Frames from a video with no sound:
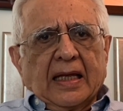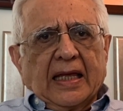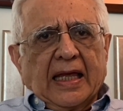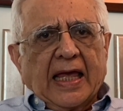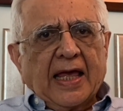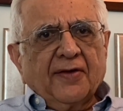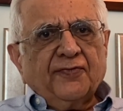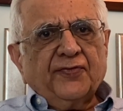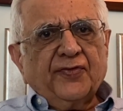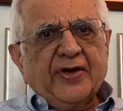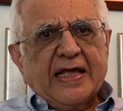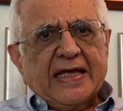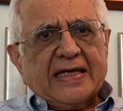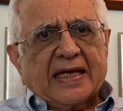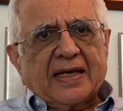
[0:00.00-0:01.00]

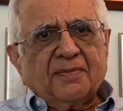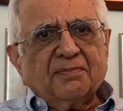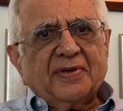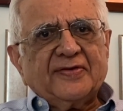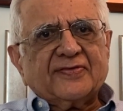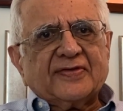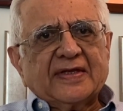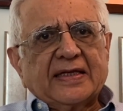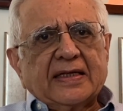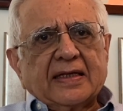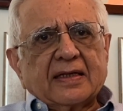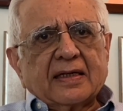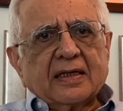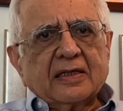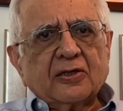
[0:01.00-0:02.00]
Every embassy
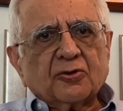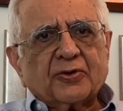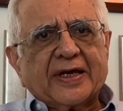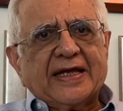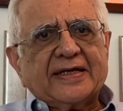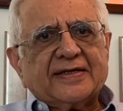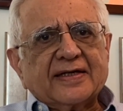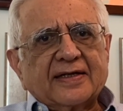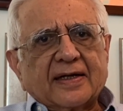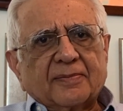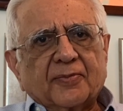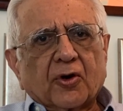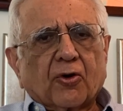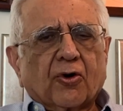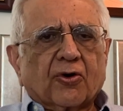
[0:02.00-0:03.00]
located
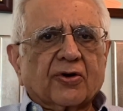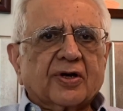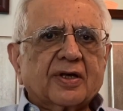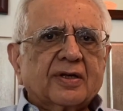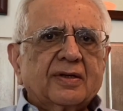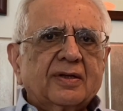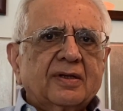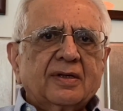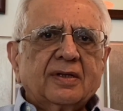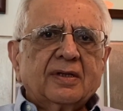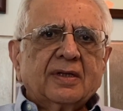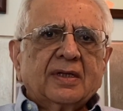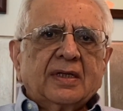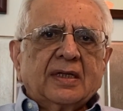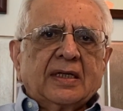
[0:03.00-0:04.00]
abroad
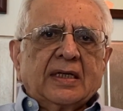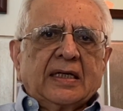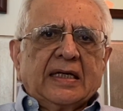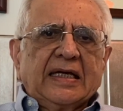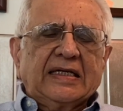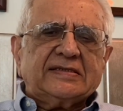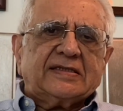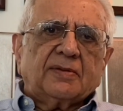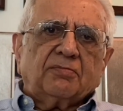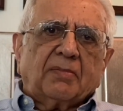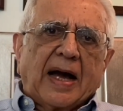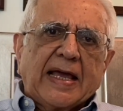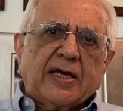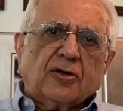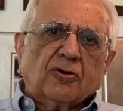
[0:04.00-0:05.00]
is a
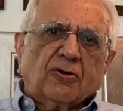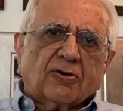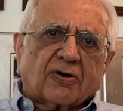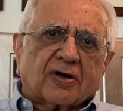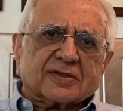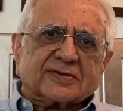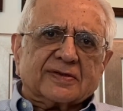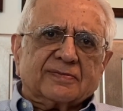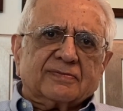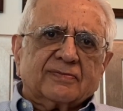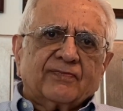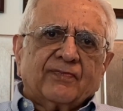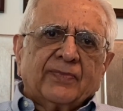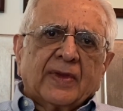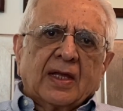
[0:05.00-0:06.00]
microcosm
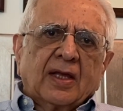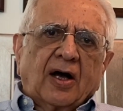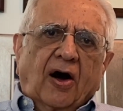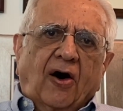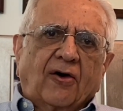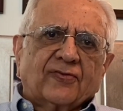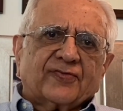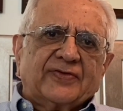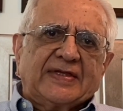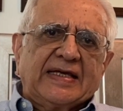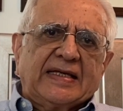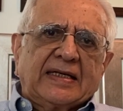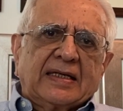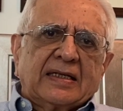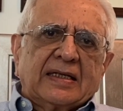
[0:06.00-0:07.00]
of
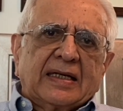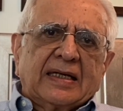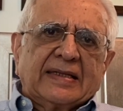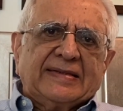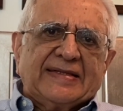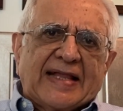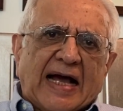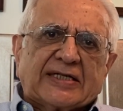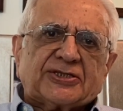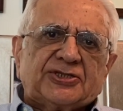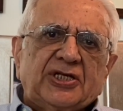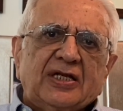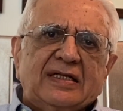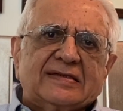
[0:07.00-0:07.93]
the national